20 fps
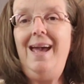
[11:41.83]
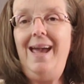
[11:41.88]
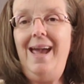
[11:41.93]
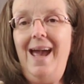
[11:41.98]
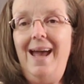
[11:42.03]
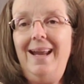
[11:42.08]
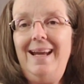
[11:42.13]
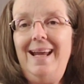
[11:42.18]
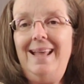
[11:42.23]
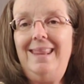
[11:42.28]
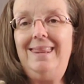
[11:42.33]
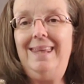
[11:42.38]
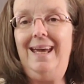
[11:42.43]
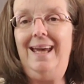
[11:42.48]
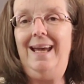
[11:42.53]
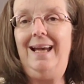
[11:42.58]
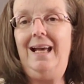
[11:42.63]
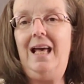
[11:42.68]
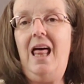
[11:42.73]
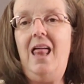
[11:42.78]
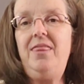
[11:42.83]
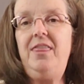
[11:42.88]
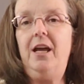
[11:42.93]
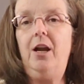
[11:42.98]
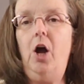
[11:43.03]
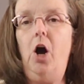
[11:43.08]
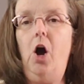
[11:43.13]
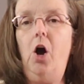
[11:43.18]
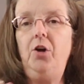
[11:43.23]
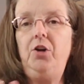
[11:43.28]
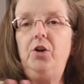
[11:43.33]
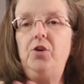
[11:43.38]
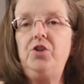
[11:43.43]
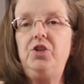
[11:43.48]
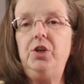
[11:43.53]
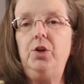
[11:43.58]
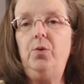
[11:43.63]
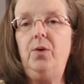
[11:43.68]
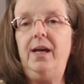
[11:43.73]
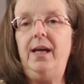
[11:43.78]
Anything that all you're
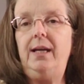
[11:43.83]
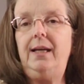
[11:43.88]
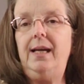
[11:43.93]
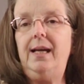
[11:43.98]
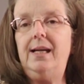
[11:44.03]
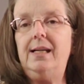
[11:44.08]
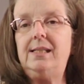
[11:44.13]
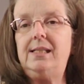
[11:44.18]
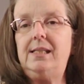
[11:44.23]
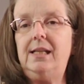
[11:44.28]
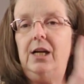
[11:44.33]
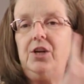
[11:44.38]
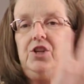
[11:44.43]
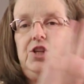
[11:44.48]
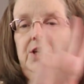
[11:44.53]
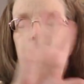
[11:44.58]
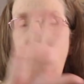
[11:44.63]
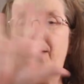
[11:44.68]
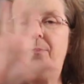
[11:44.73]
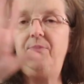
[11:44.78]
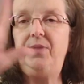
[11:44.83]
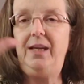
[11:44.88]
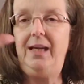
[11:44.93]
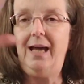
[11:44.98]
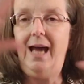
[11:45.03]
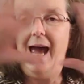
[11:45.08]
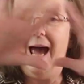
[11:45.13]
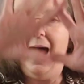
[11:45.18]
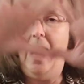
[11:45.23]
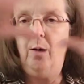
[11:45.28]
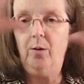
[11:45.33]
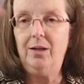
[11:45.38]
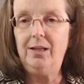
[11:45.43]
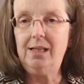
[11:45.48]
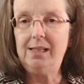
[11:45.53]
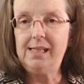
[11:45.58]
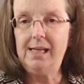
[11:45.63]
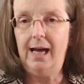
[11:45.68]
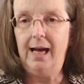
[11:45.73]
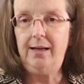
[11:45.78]
doing is touching up the
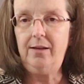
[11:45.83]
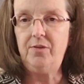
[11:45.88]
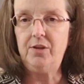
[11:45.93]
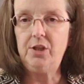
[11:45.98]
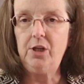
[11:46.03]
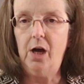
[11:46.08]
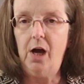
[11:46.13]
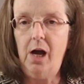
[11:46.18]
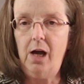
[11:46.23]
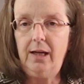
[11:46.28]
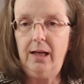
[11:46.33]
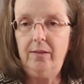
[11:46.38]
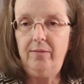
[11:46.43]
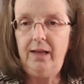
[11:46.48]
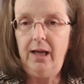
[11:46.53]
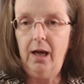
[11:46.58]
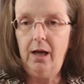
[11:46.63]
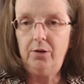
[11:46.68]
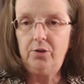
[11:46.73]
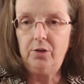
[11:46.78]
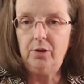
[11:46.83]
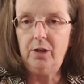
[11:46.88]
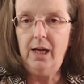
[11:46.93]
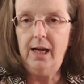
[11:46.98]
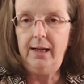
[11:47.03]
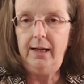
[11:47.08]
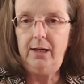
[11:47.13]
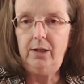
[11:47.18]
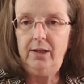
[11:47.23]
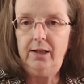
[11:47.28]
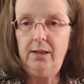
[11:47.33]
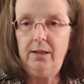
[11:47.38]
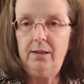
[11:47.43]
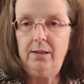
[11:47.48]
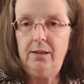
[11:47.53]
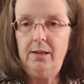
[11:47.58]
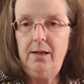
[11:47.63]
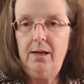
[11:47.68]
outside of the dog and the underline area.